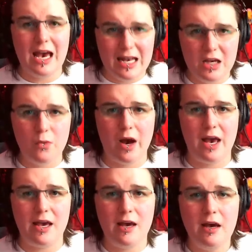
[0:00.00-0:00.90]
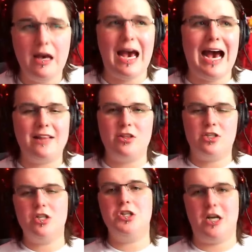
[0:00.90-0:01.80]
anyway at the
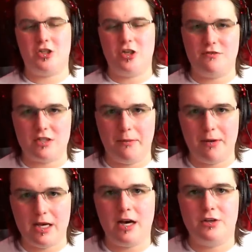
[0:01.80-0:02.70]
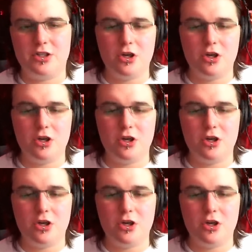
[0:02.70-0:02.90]
suggestion of somebody else.